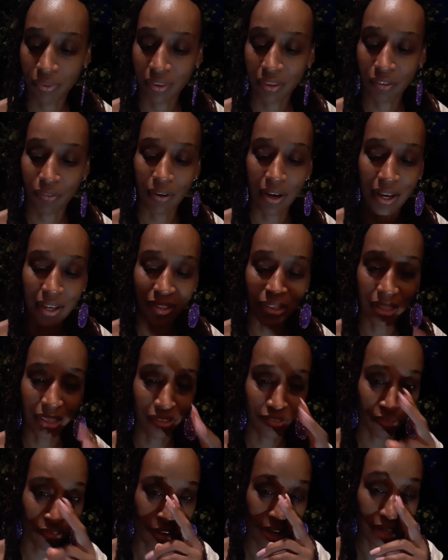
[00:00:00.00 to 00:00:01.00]
right?
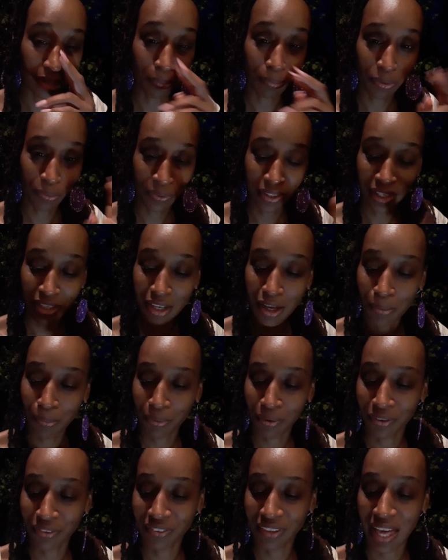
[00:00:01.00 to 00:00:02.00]
Let's follow me with the
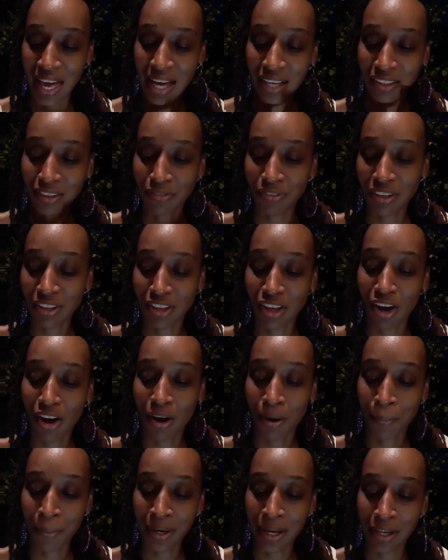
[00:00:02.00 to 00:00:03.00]
numbers. Activate the
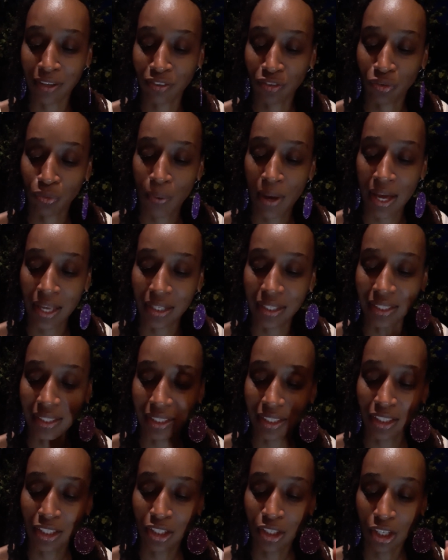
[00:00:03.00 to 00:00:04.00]
harmonized
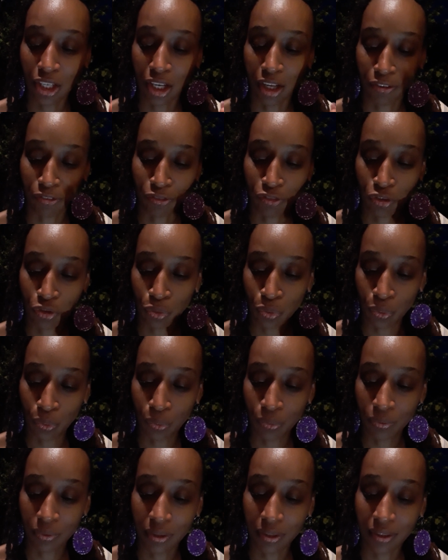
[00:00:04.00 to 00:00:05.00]
duality of
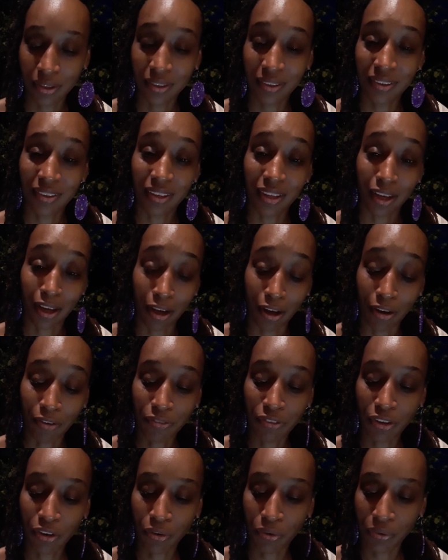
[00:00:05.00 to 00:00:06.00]
2, of
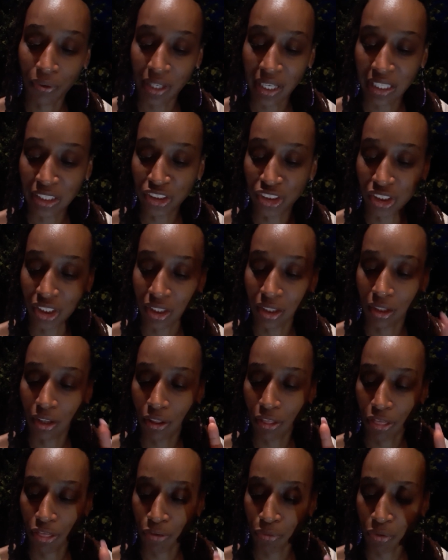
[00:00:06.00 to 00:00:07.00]
the creation,
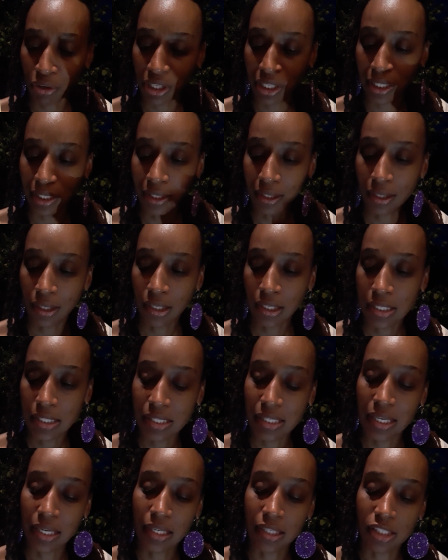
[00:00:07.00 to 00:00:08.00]
3,
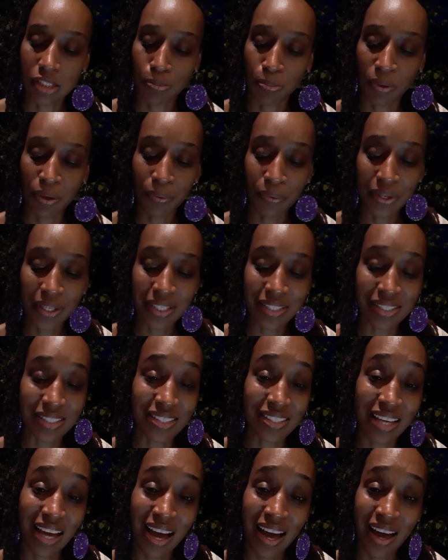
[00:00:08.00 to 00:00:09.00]
to experience
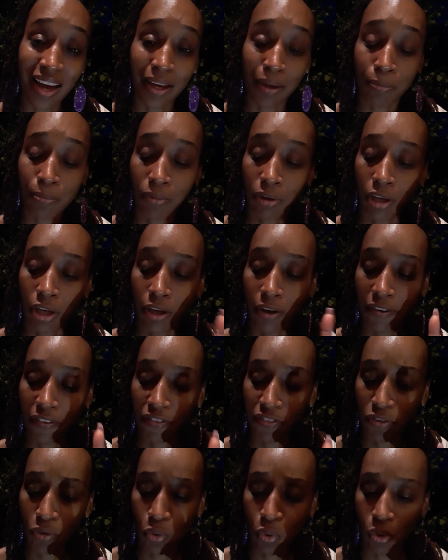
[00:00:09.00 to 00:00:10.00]
time,
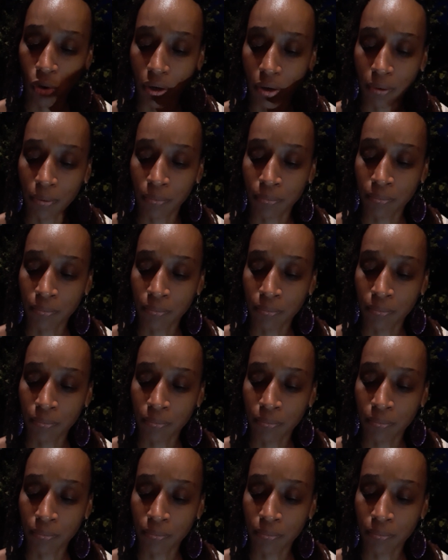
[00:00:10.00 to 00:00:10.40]
4,